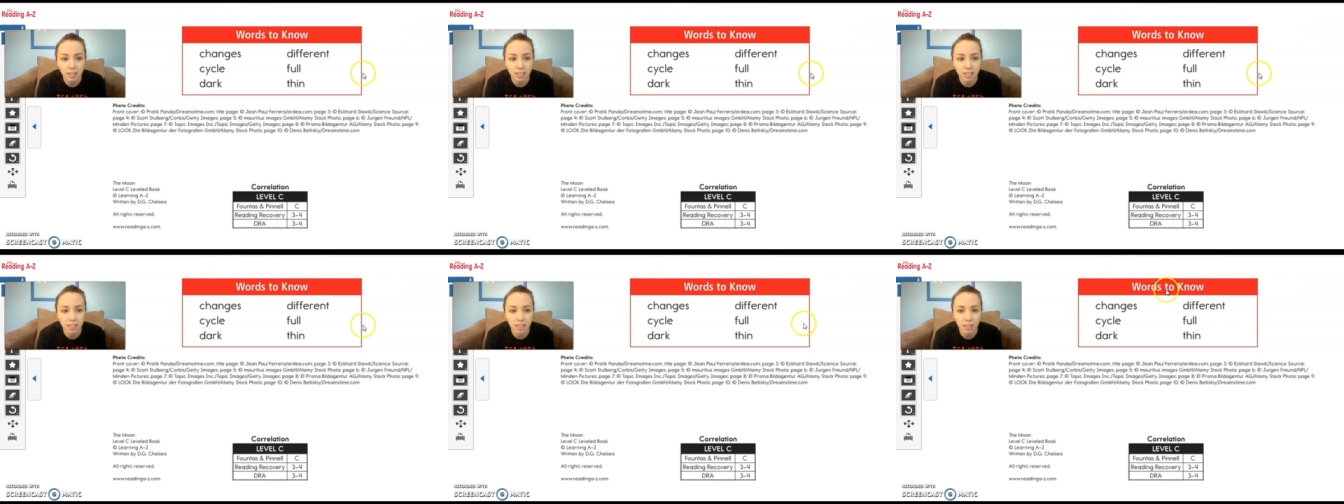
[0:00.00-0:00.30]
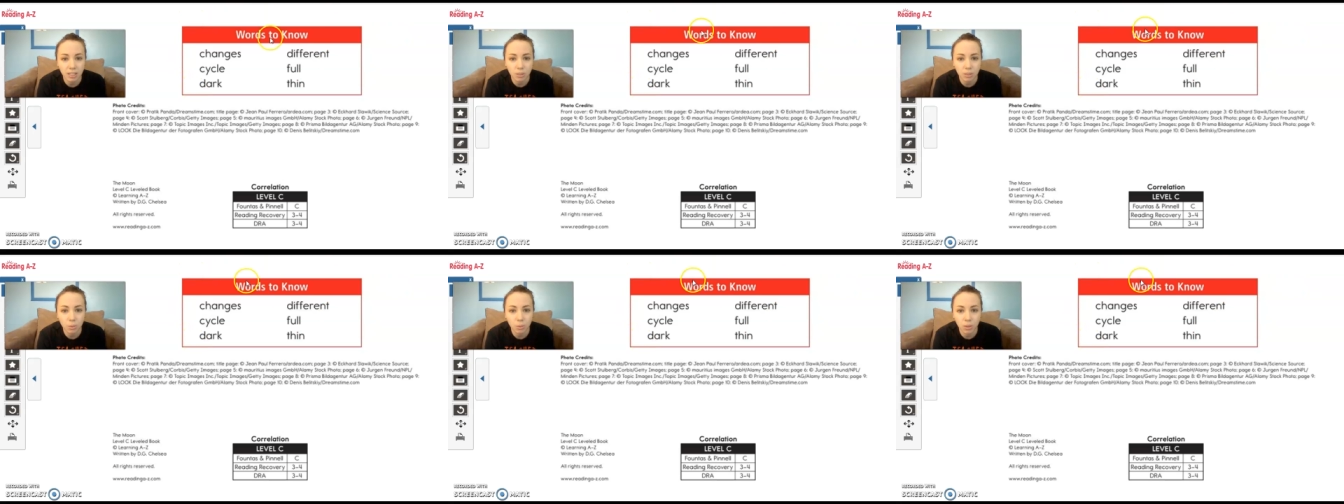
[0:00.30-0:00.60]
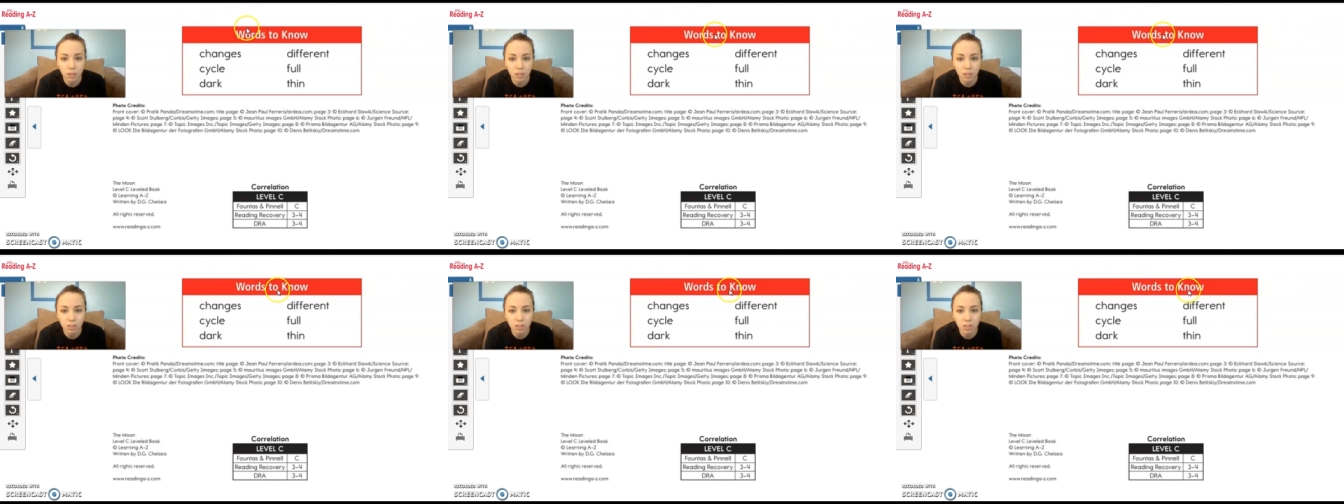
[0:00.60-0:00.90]
that says
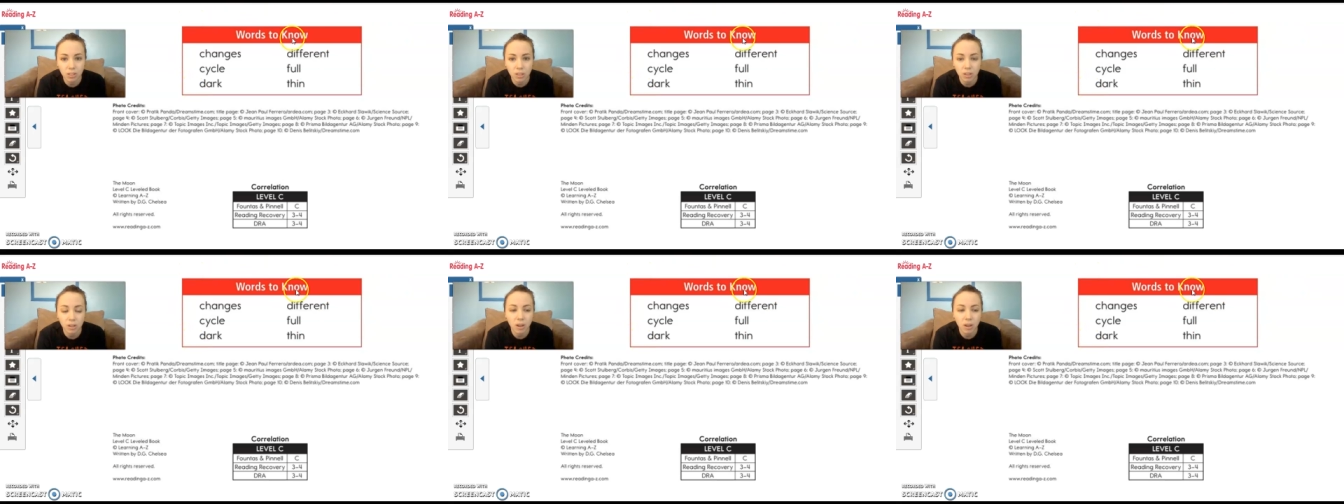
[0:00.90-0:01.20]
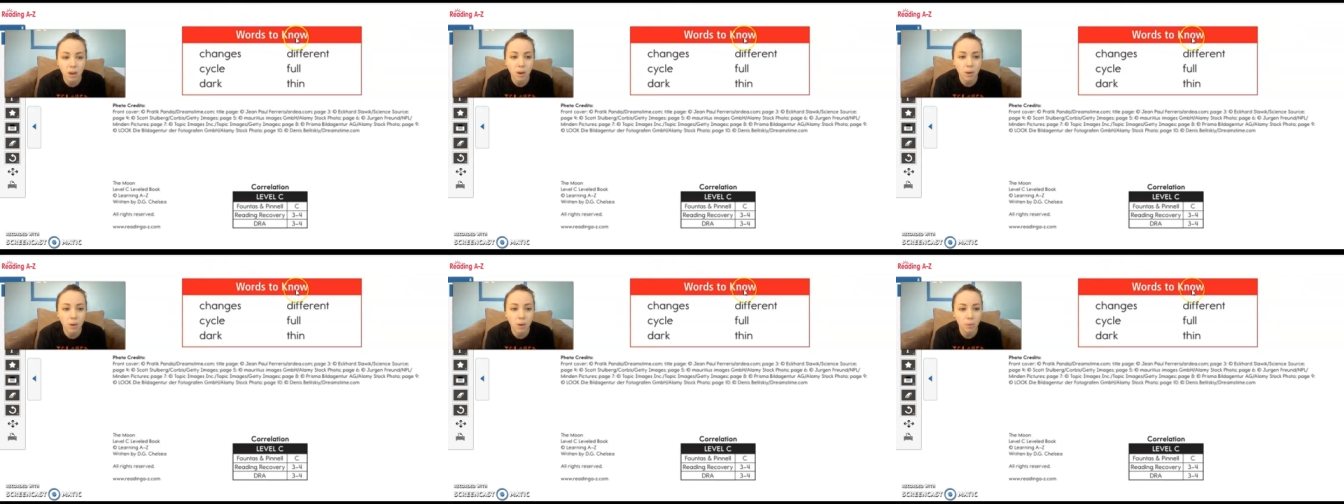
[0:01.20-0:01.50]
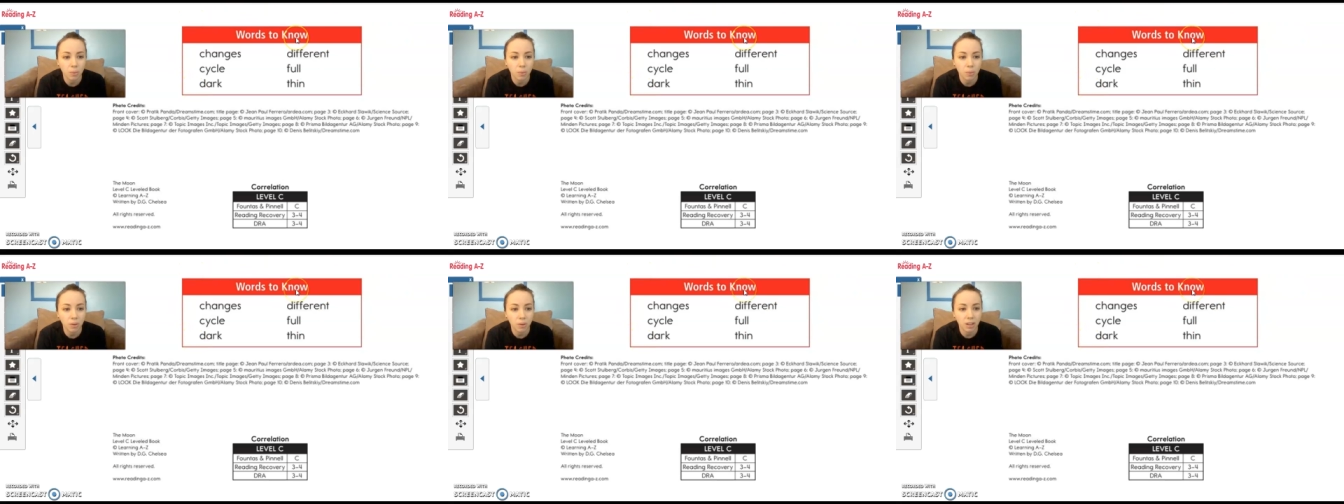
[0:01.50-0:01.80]
words to
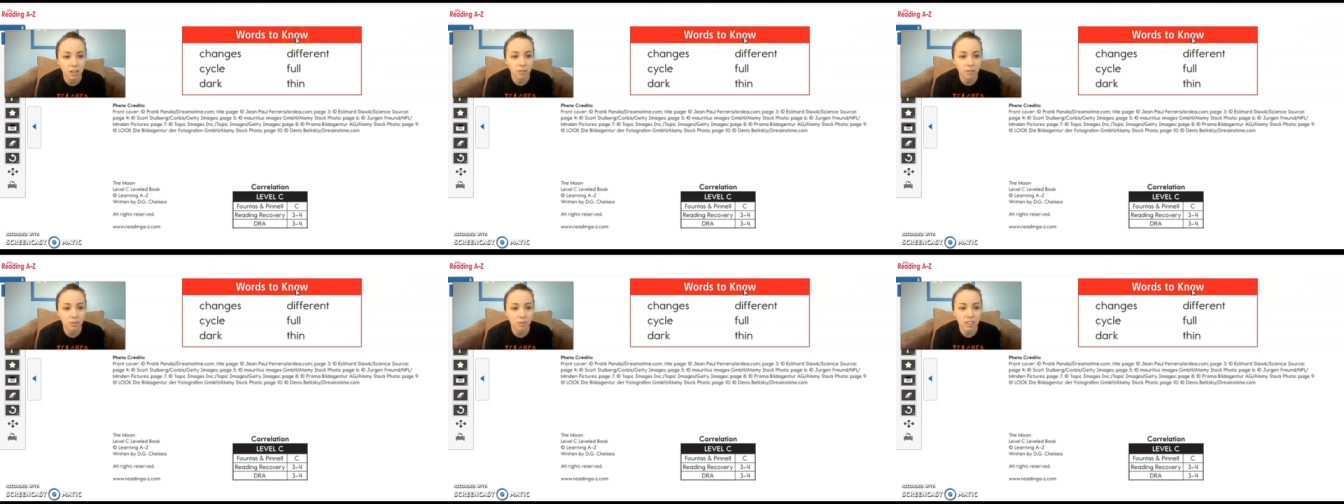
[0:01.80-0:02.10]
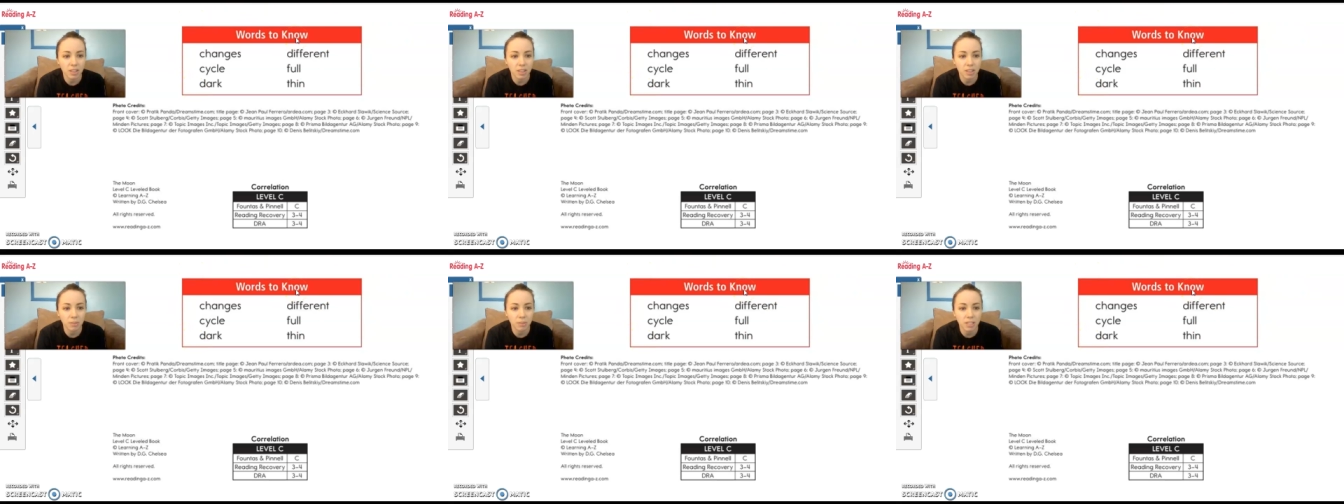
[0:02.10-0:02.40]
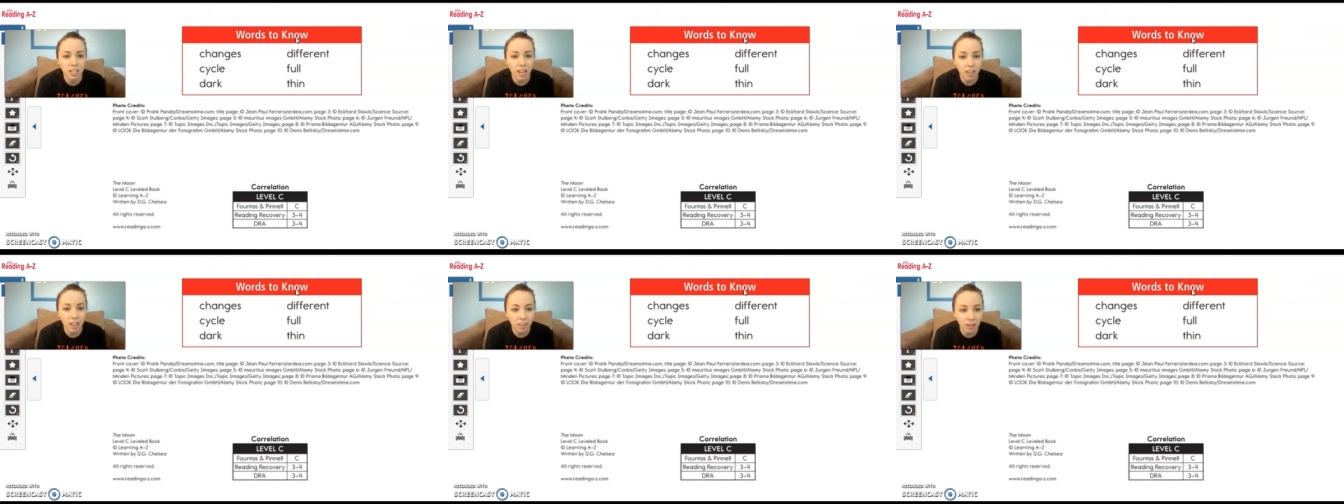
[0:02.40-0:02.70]
know. We're going to read them
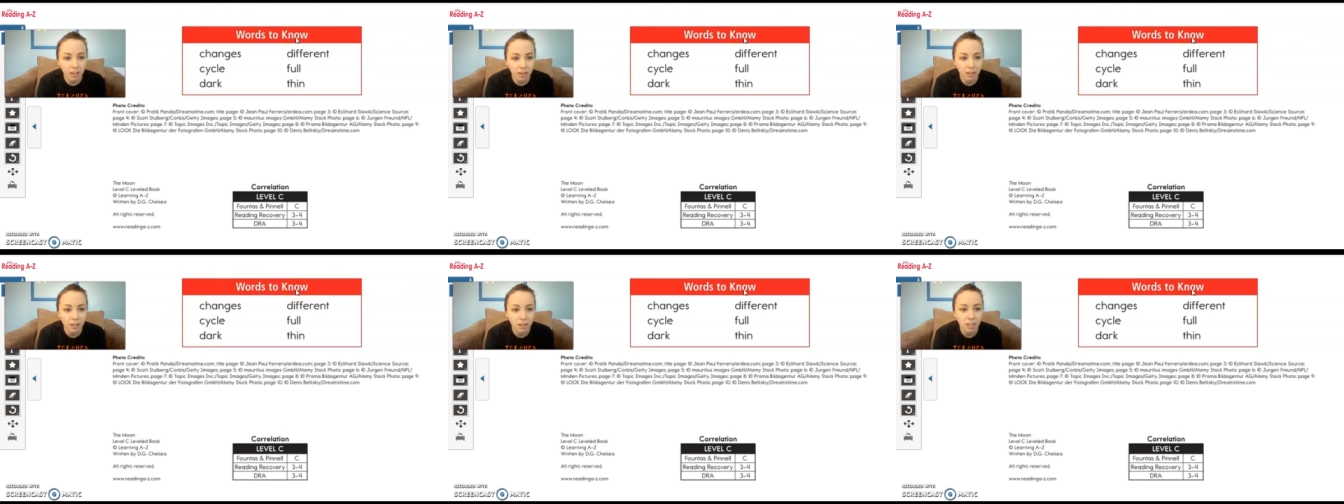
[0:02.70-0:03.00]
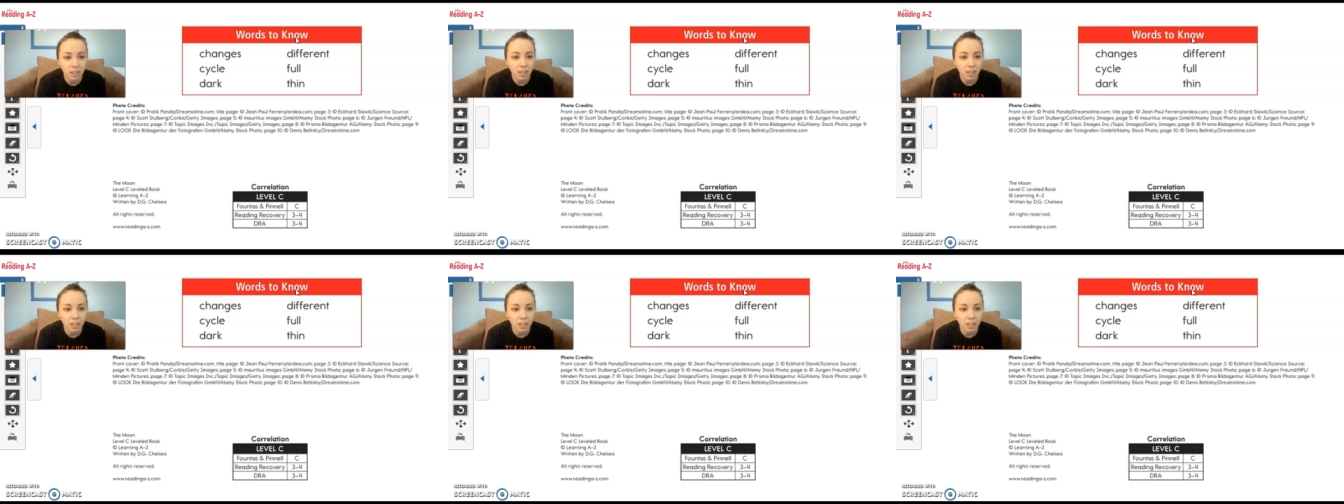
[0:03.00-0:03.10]
together.